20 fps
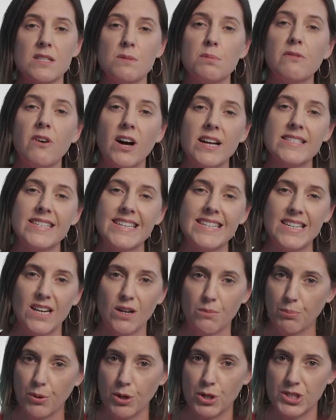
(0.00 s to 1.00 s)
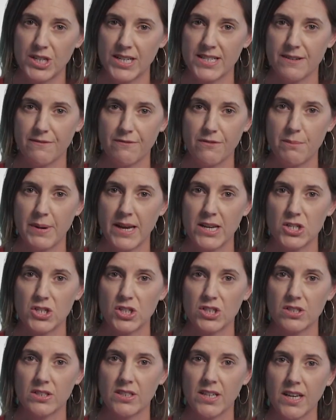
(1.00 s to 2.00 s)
to provide detailed project information.